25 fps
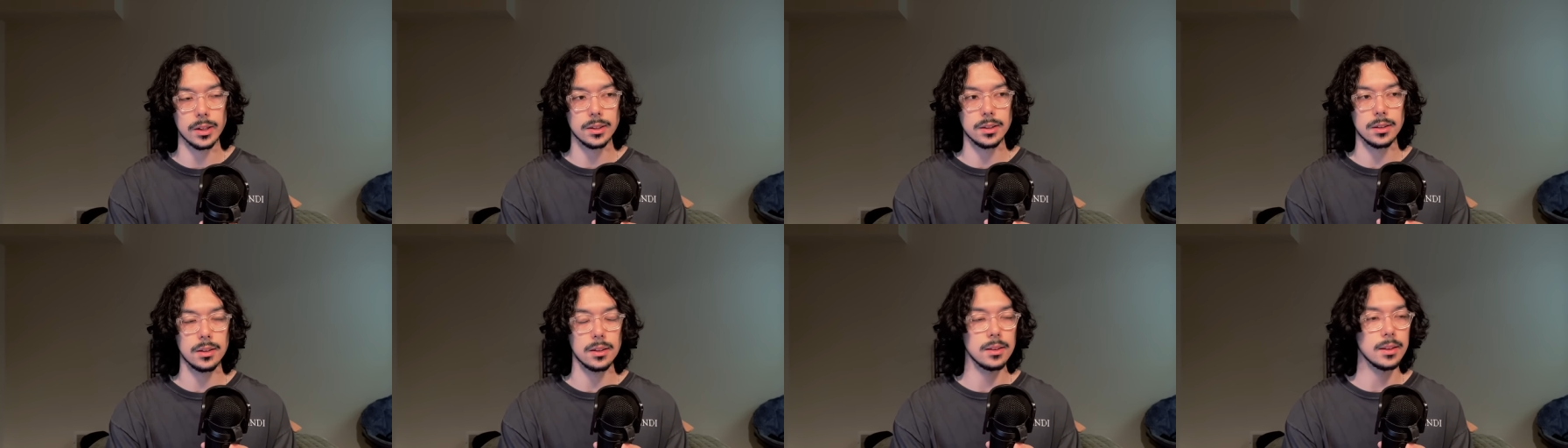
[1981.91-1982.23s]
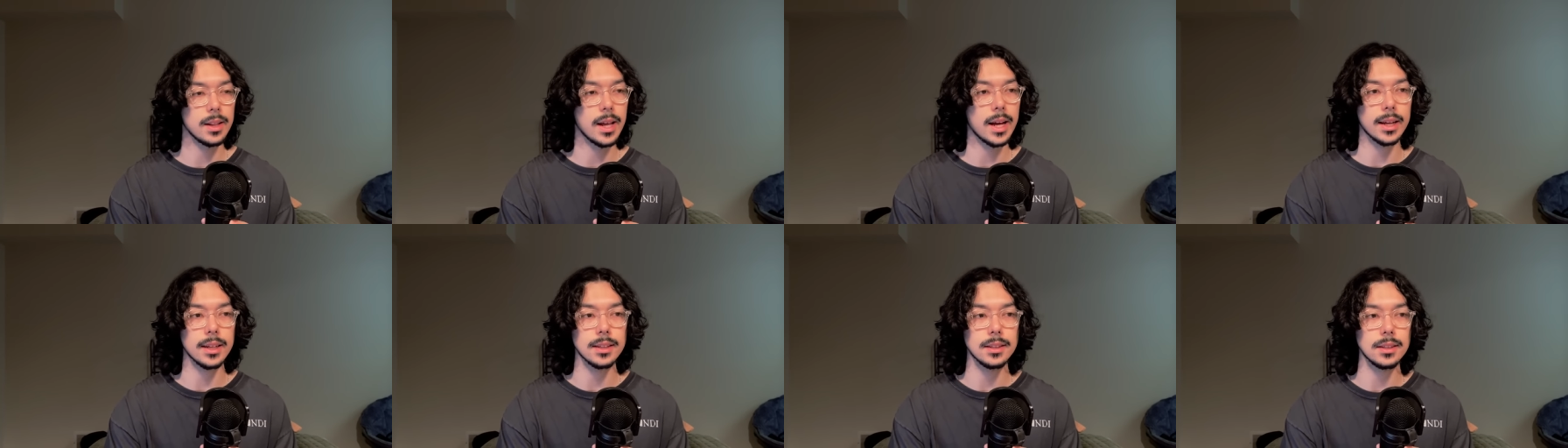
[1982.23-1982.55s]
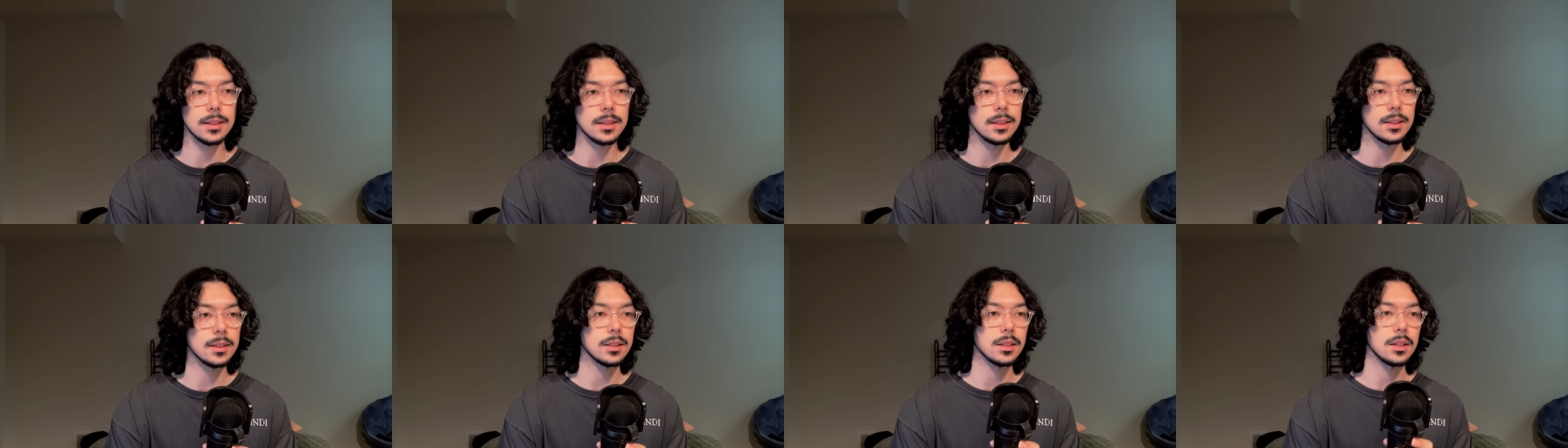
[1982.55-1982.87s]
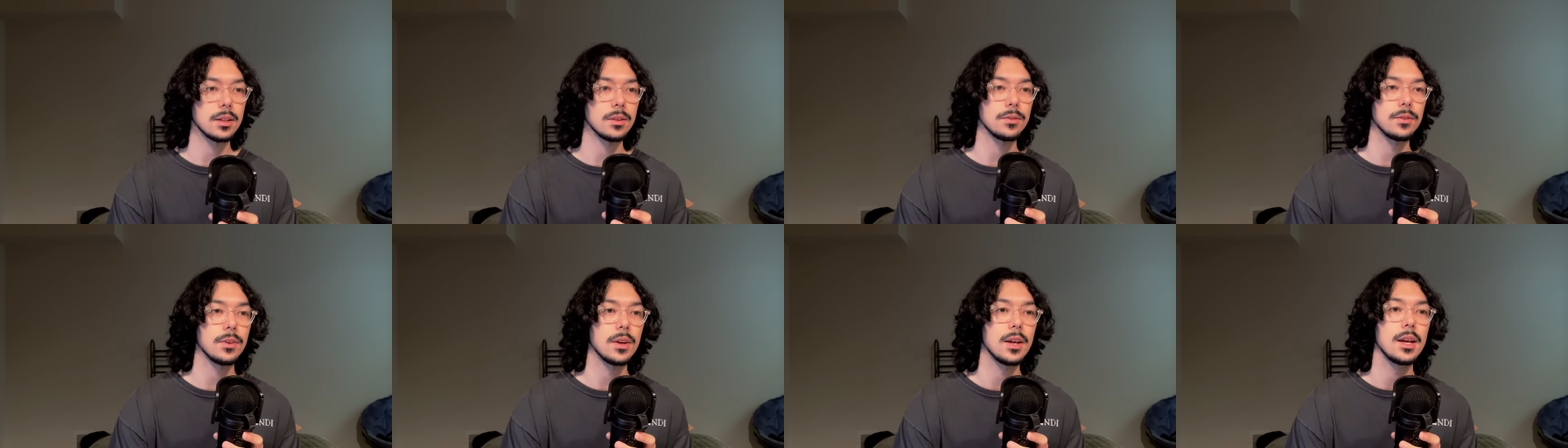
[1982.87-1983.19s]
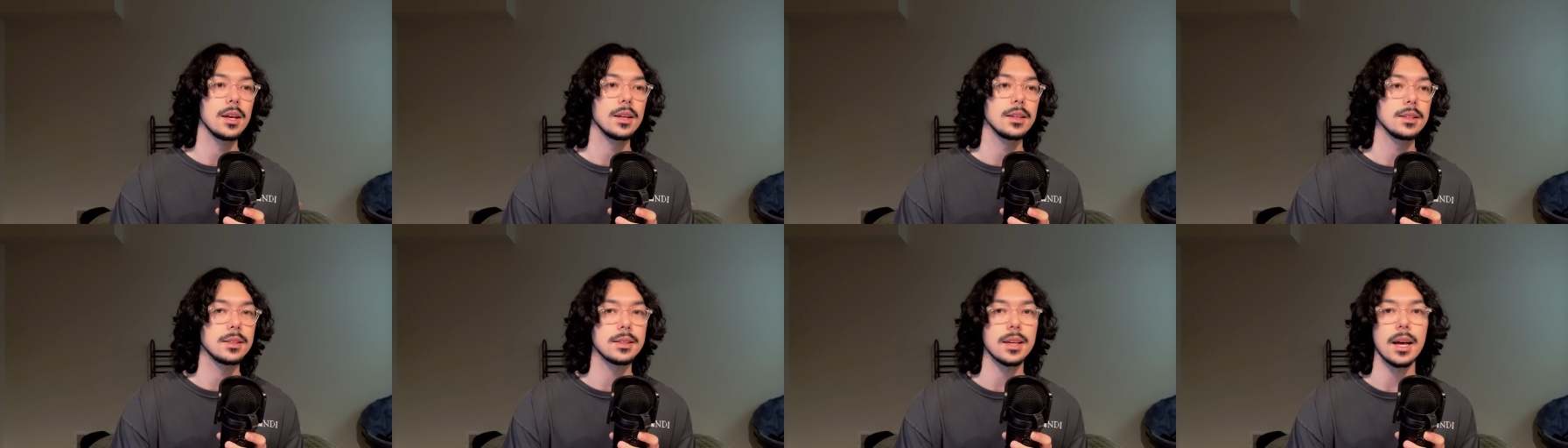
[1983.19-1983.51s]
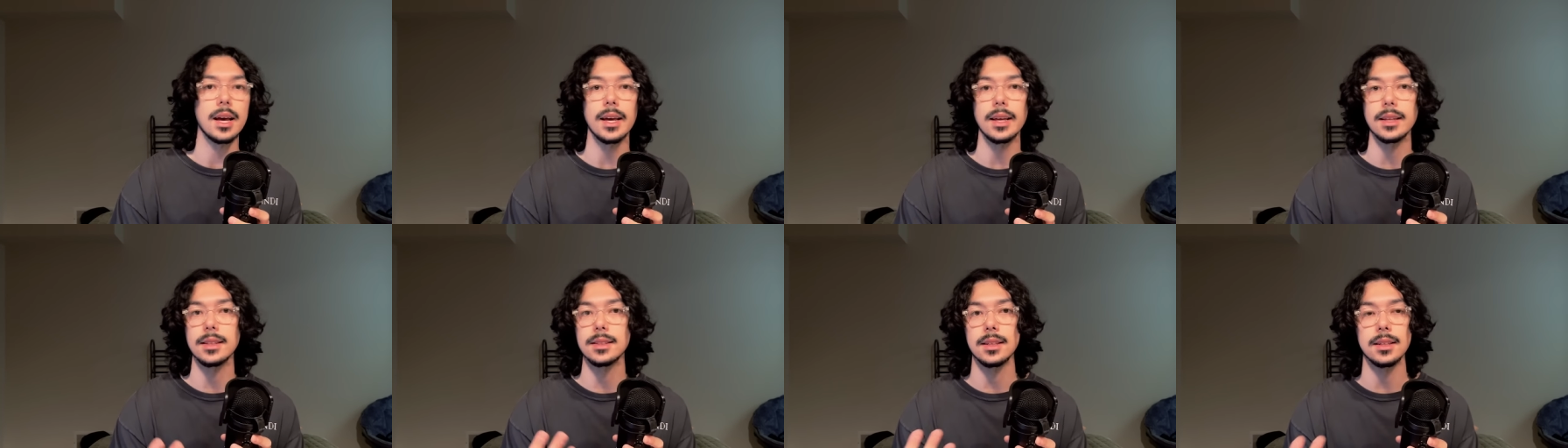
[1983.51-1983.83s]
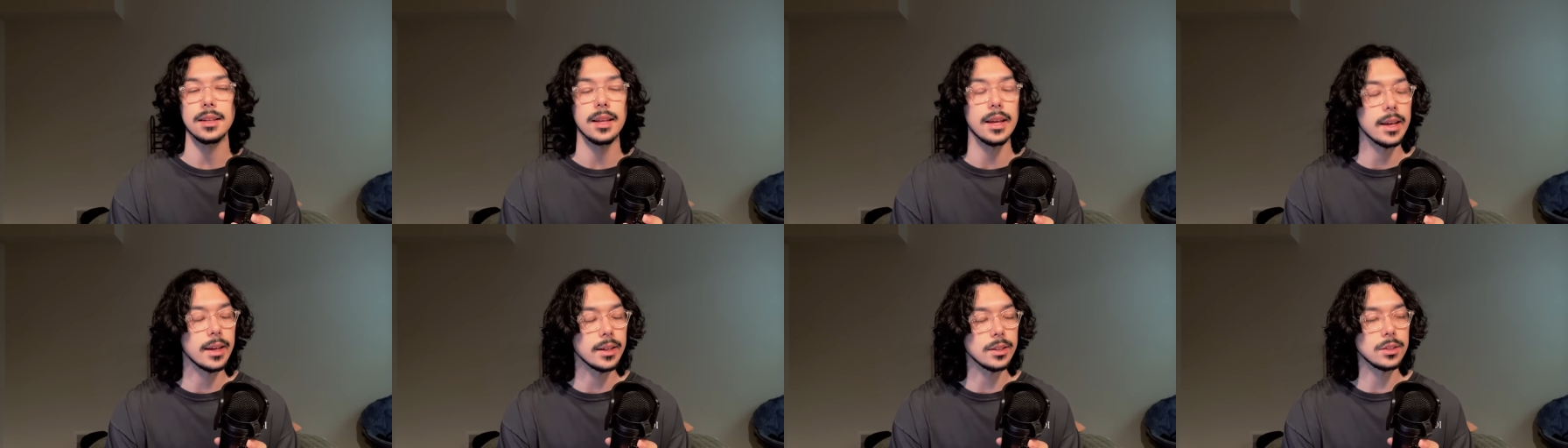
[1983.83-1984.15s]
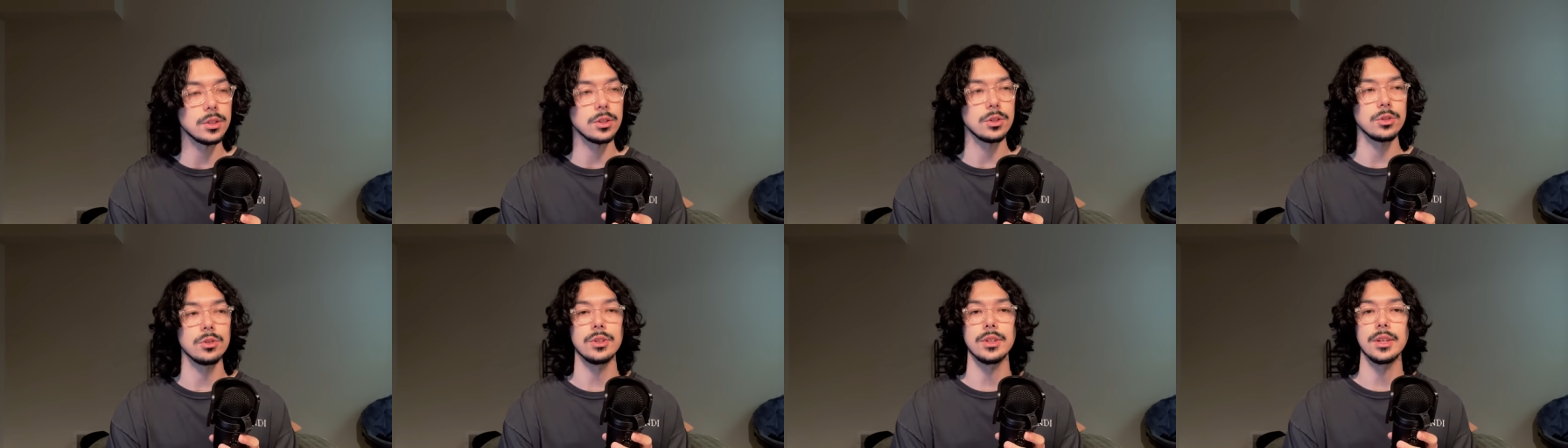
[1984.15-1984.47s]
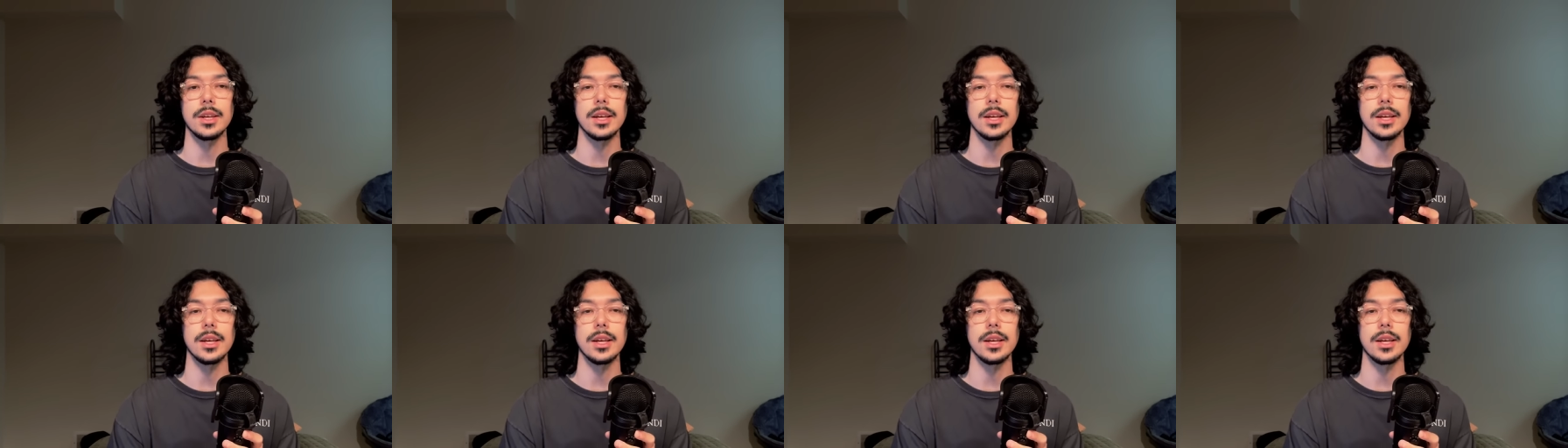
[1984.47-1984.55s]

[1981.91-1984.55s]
the legacies of science and history